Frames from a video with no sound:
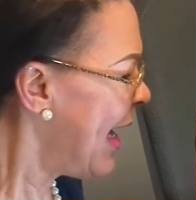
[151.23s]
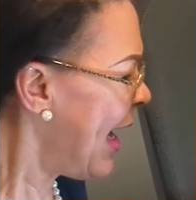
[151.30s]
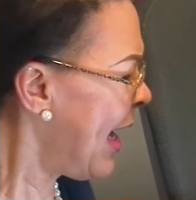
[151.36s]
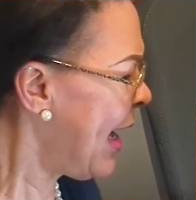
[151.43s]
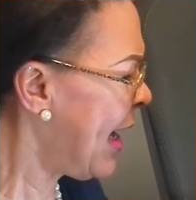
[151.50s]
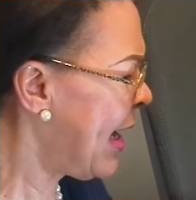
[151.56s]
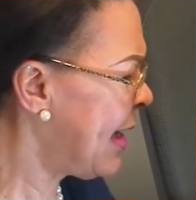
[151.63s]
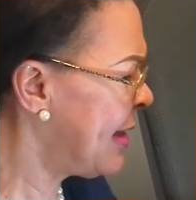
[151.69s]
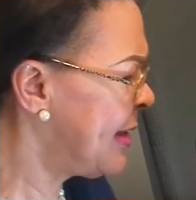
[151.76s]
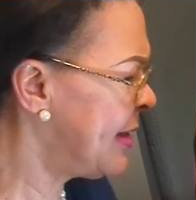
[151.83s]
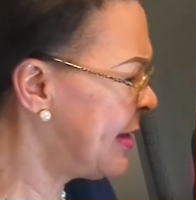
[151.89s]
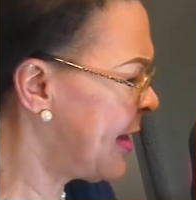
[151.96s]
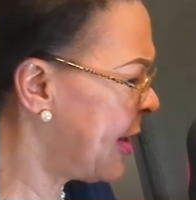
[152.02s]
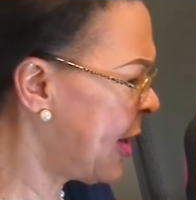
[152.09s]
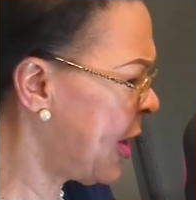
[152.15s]
uh, he's
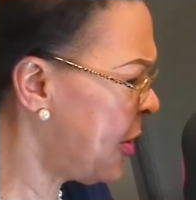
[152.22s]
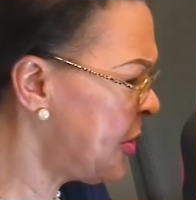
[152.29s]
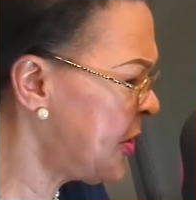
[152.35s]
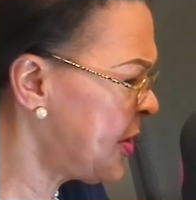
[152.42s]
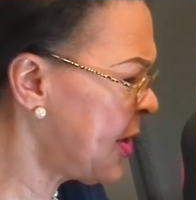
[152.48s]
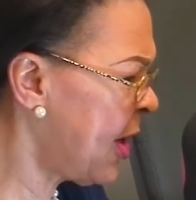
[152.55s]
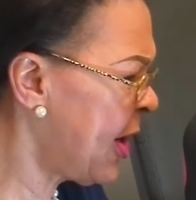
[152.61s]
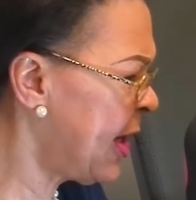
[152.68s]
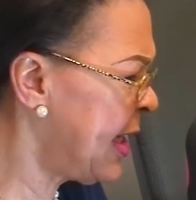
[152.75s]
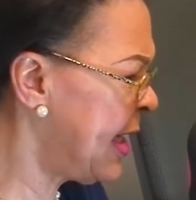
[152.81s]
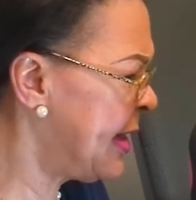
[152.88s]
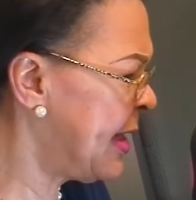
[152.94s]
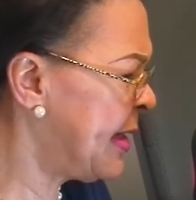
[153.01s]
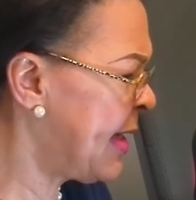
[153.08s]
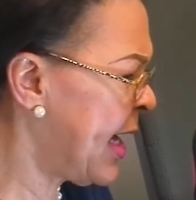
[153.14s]
a co star in
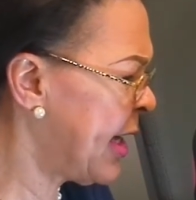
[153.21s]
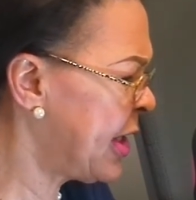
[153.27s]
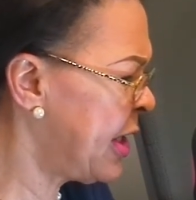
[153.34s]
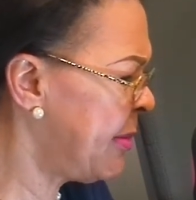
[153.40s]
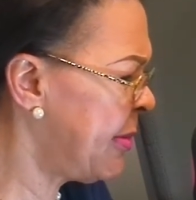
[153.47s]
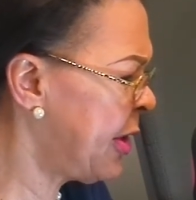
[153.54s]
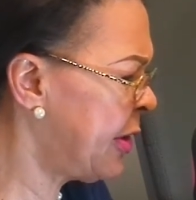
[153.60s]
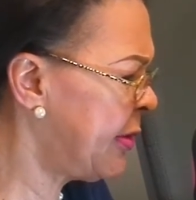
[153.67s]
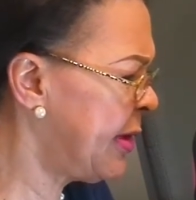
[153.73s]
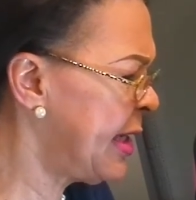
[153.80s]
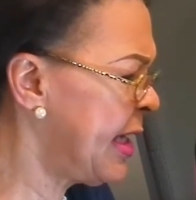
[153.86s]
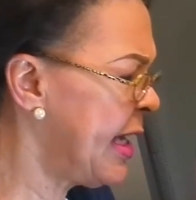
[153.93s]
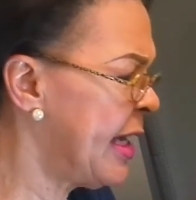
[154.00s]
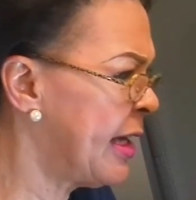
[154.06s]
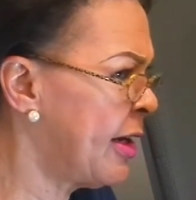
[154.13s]
the documentary
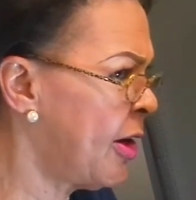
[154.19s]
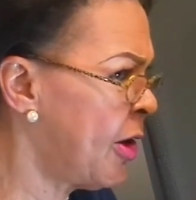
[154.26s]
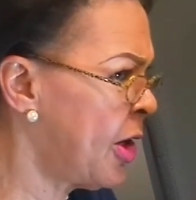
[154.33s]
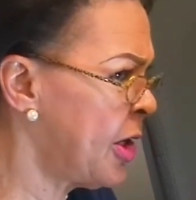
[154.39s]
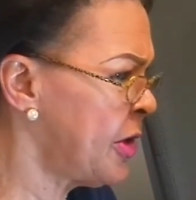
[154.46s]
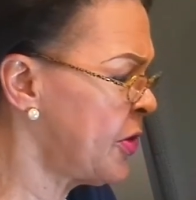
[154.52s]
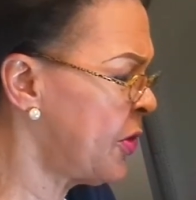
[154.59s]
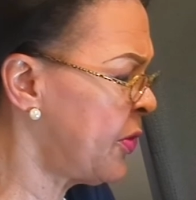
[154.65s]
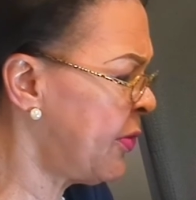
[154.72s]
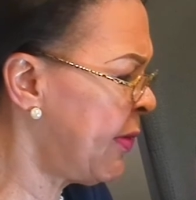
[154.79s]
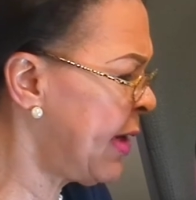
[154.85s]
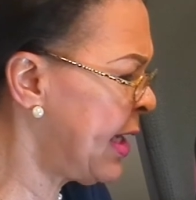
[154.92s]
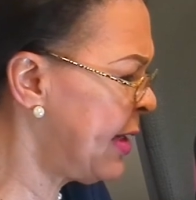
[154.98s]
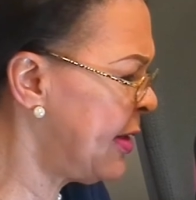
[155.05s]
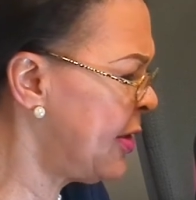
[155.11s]

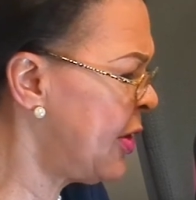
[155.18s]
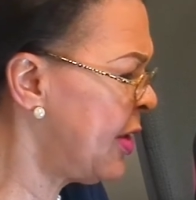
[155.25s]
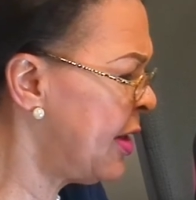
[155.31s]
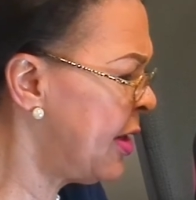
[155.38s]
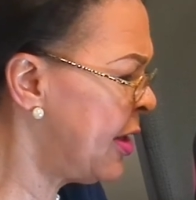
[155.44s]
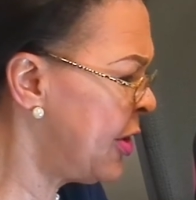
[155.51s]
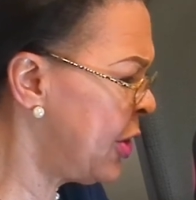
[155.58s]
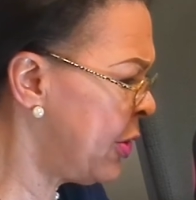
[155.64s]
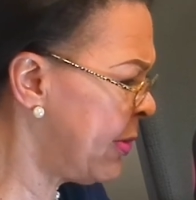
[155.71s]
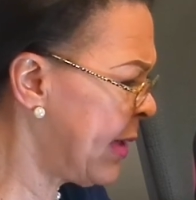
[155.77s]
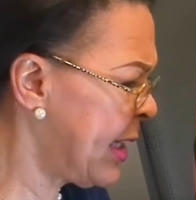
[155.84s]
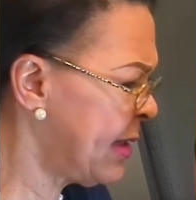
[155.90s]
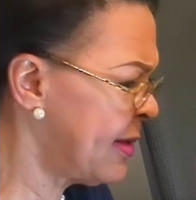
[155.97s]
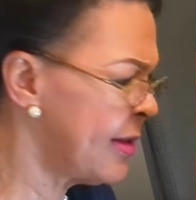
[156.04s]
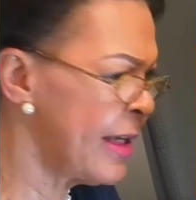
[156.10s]
Incarcerating the
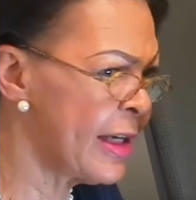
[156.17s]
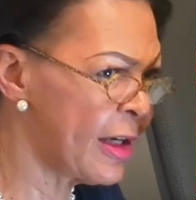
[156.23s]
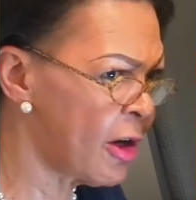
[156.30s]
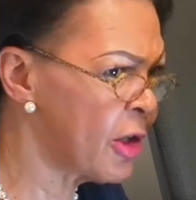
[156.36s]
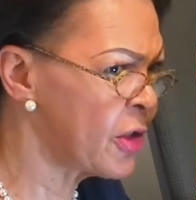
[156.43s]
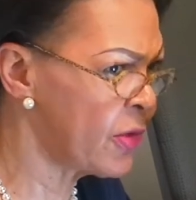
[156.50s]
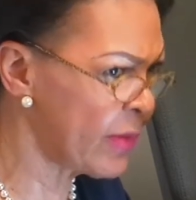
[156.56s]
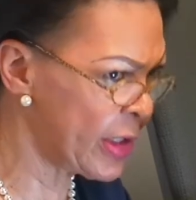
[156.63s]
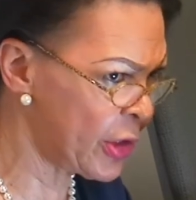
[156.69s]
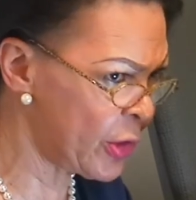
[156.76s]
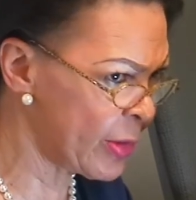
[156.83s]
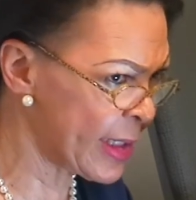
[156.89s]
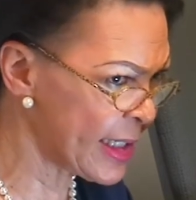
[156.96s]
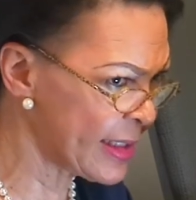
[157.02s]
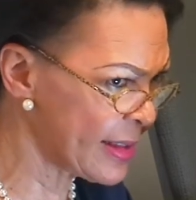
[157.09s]
U.S., incarcerating
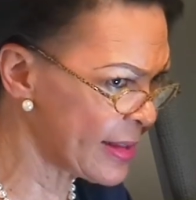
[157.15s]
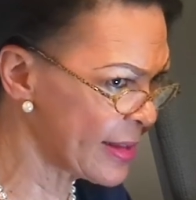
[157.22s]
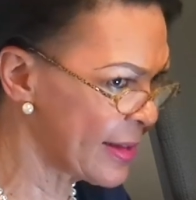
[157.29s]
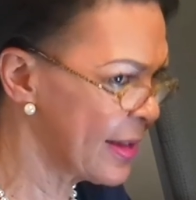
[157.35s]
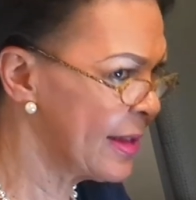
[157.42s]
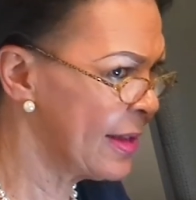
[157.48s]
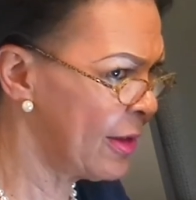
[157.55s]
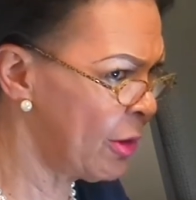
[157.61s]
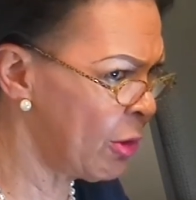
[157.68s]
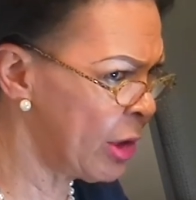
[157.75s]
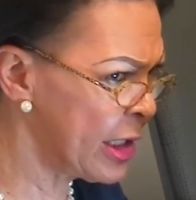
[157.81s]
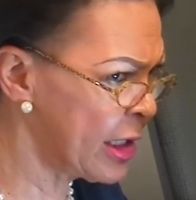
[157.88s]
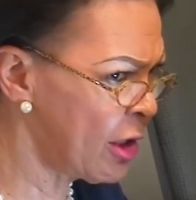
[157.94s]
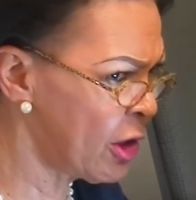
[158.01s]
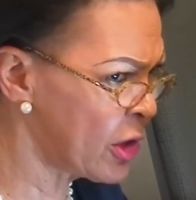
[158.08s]
U.S., mm-hmm. or
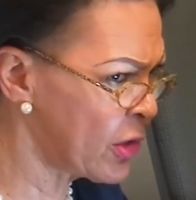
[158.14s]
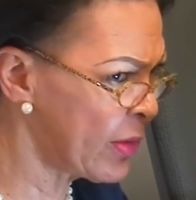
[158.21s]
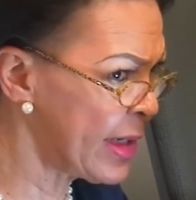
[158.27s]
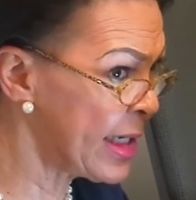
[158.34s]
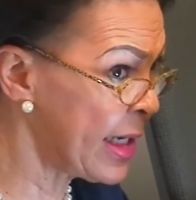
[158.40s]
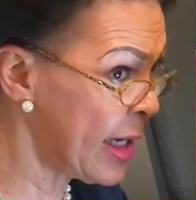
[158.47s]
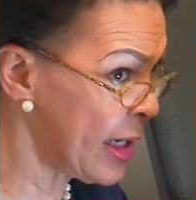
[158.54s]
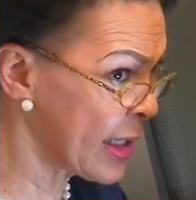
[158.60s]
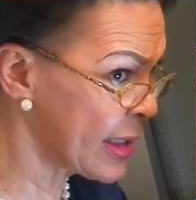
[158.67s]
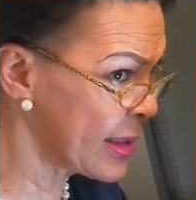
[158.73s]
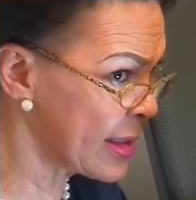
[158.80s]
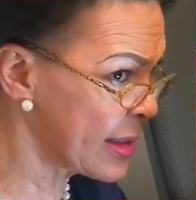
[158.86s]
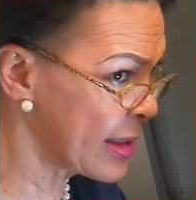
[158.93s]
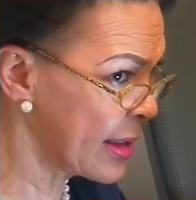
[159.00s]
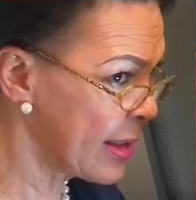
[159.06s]
incarcerating us?
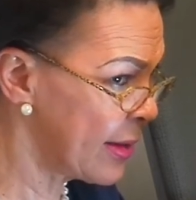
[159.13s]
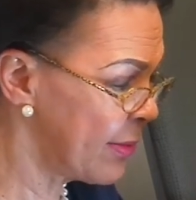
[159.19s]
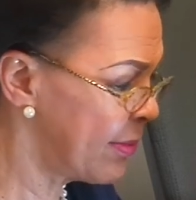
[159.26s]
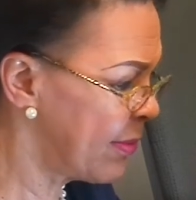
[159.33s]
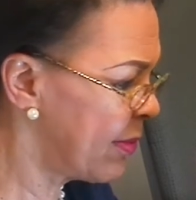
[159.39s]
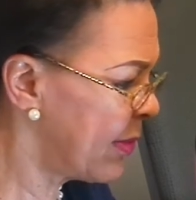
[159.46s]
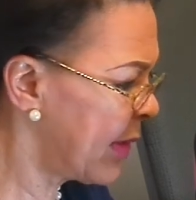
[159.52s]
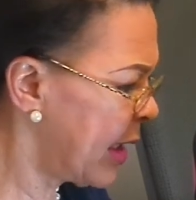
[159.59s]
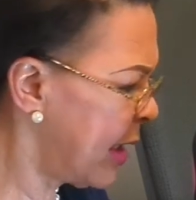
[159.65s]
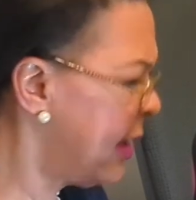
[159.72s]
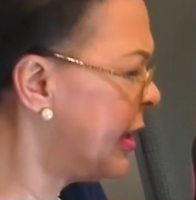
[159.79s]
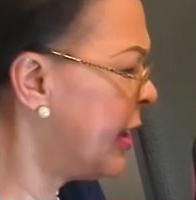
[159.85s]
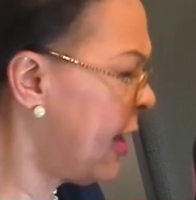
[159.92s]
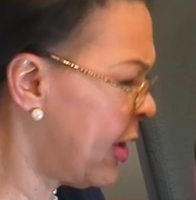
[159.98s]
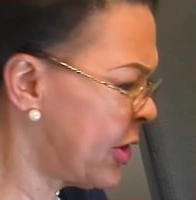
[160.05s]
Incarcerating us.
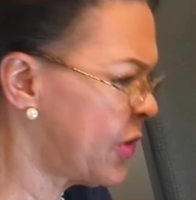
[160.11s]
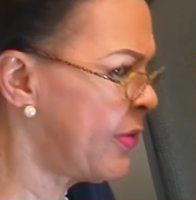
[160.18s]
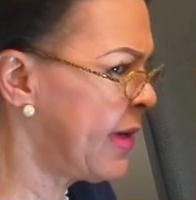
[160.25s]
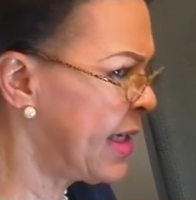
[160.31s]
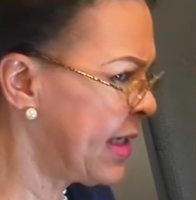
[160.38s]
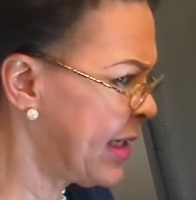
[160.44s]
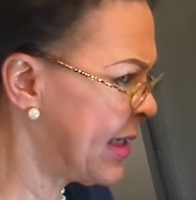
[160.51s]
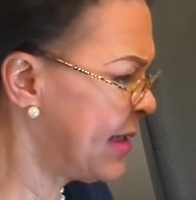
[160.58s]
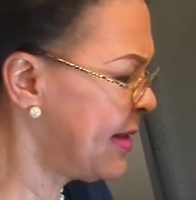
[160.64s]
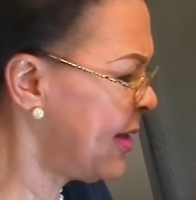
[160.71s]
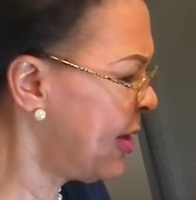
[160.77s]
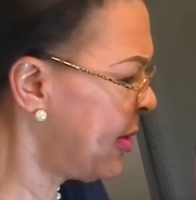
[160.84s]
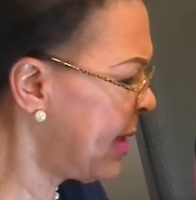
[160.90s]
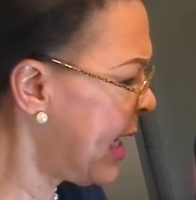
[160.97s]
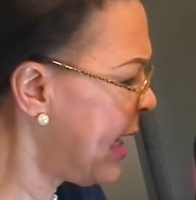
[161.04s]
Incarcerating us, mm-hmm.
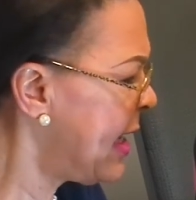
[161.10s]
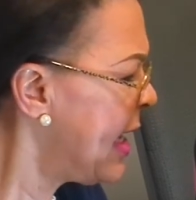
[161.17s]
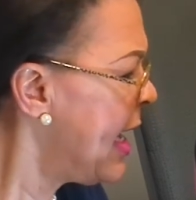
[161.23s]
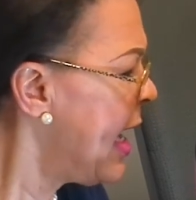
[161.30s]
okay.